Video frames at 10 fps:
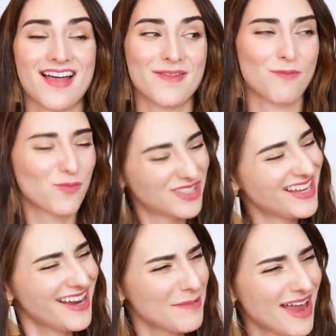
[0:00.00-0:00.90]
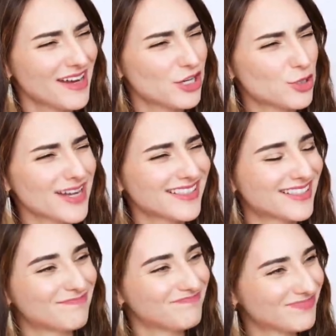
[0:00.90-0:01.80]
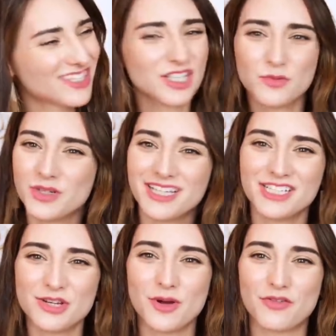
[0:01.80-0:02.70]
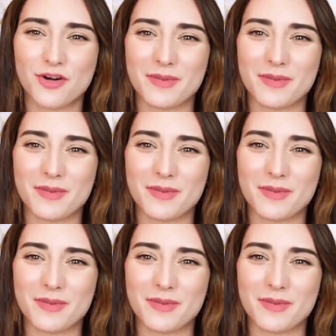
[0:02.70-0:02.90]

seeing a man in a dress doesn't really do it for